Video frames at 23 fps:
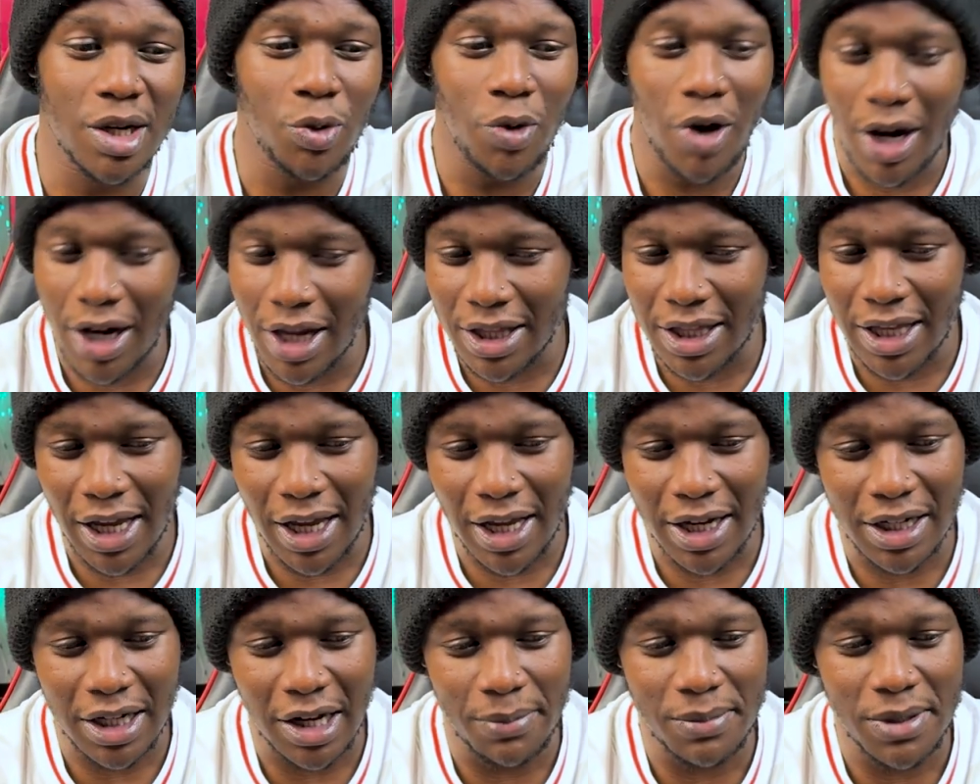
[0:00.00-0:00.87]
One at the
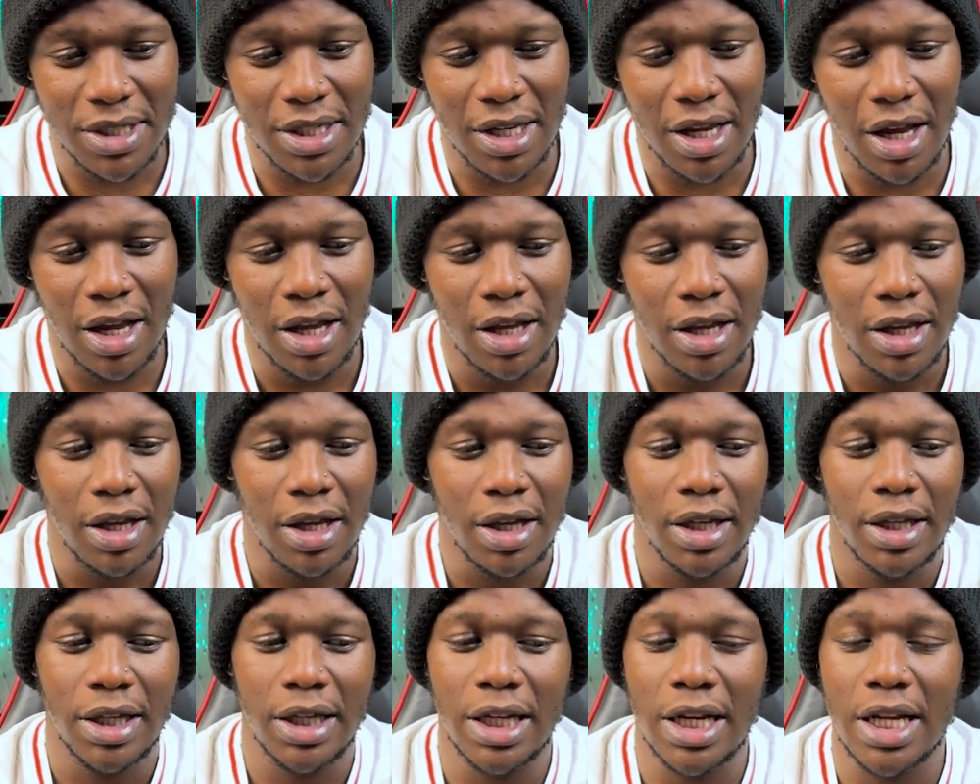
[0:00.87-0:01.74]
end kabisa,
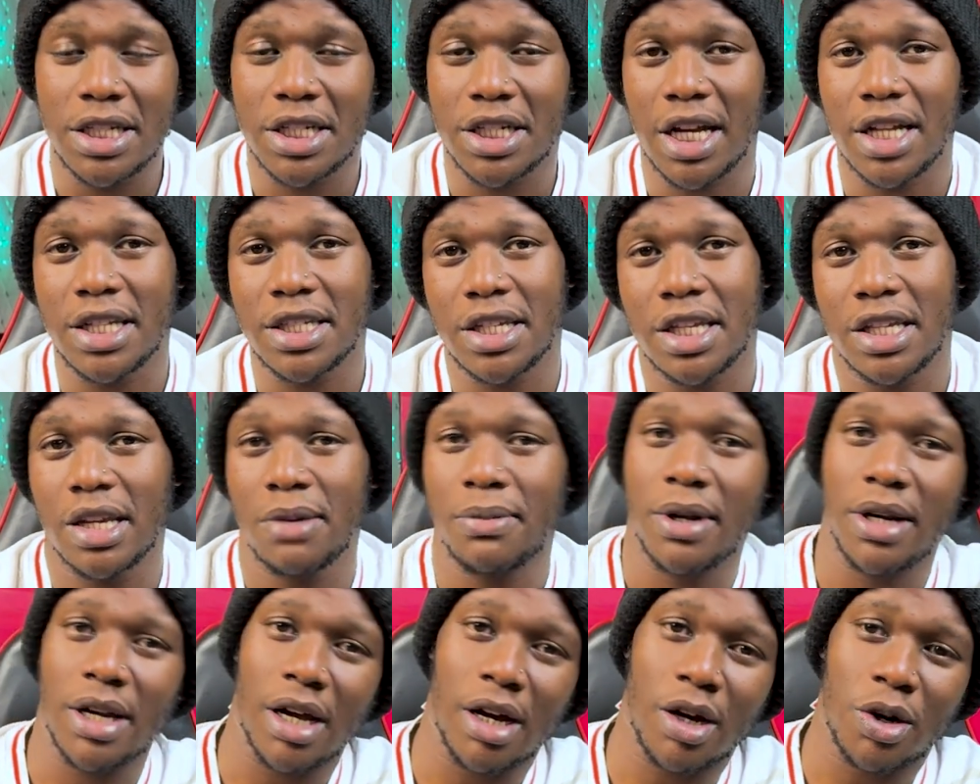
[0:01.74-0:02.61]
ile chance enye
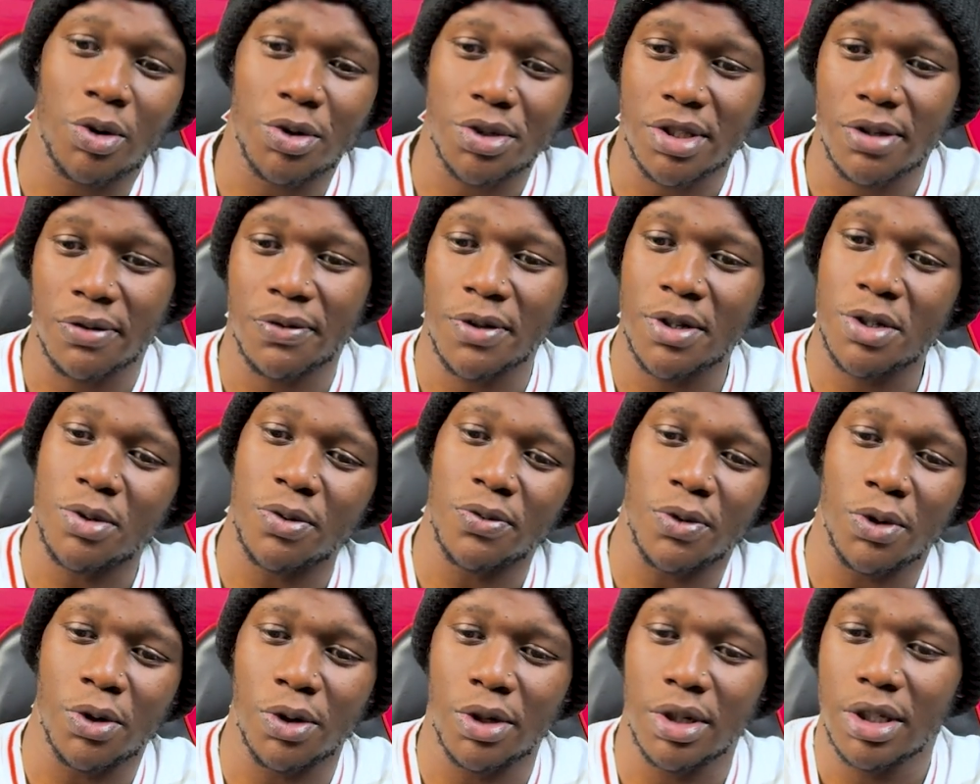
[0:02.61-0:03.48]
imeenda across the face
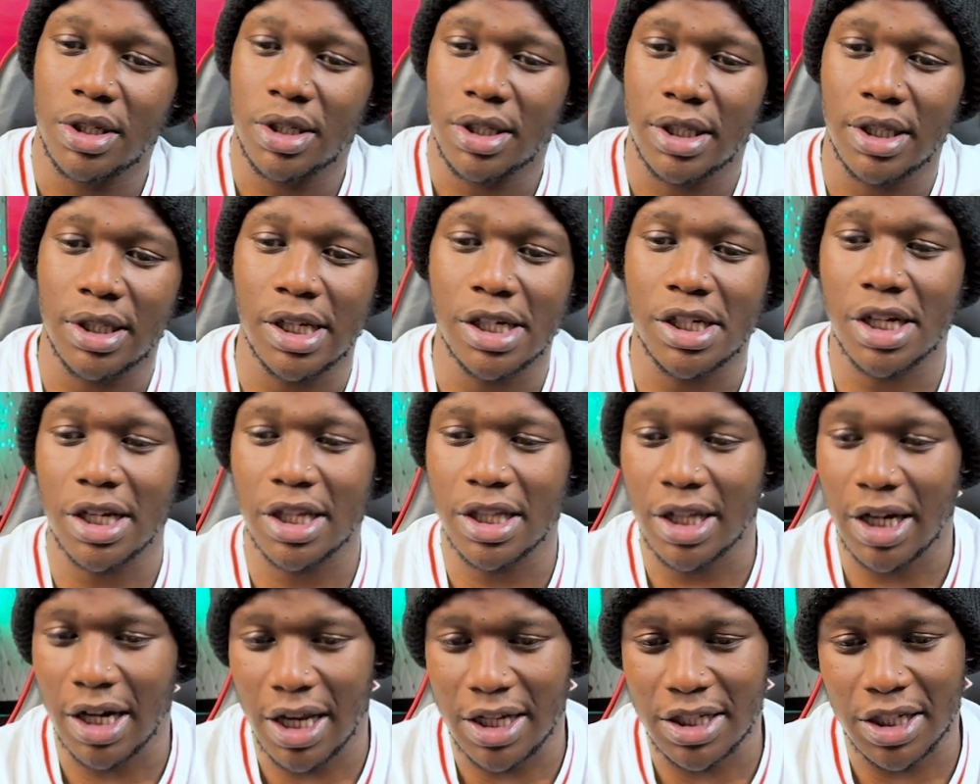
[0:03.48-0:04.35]
of goal, literally
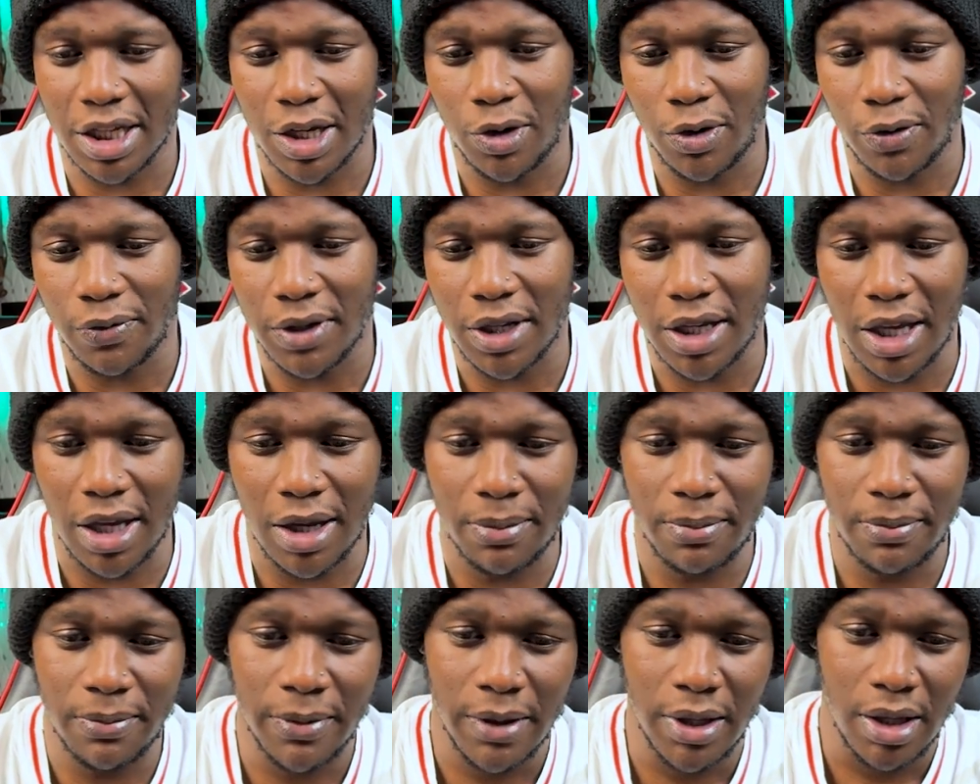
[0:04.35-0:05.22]
the last kick of the
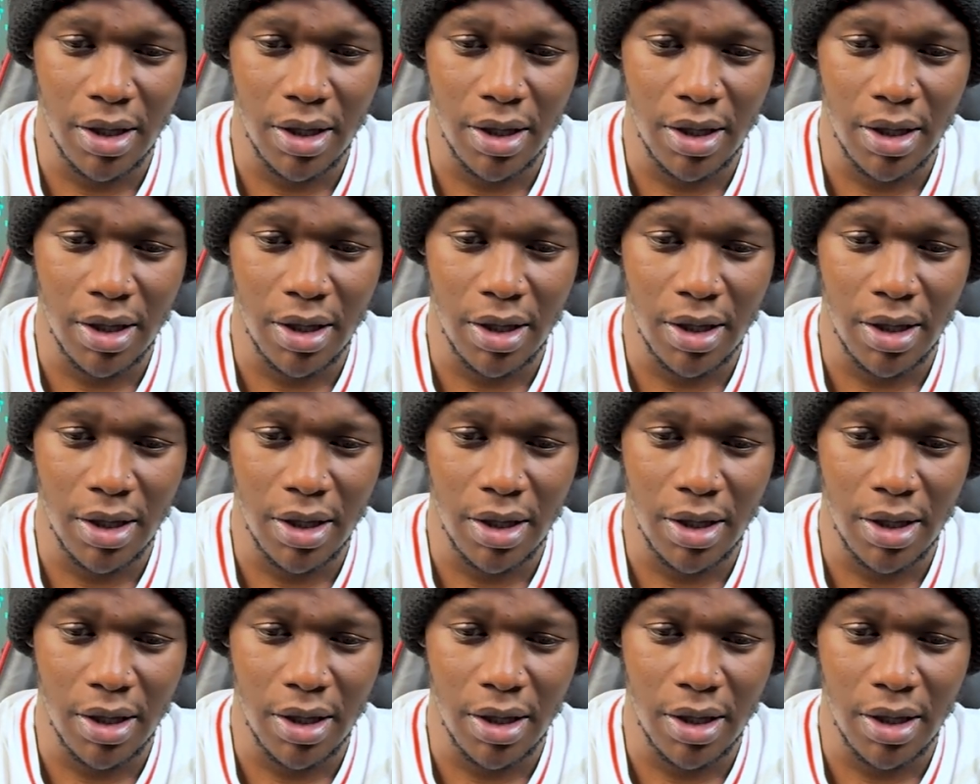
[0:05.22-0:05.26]
game,